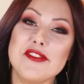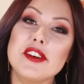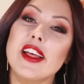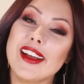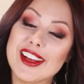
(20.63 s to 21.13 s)
I
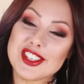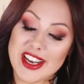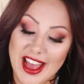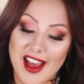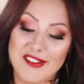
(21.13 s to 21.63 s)
feel like I
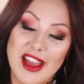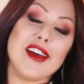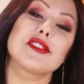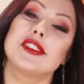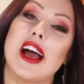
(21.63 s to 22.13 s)
should have, I
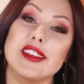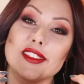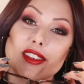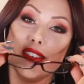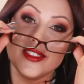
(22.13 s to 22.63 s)
have
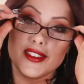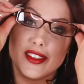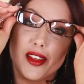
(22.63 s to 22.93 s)
glasses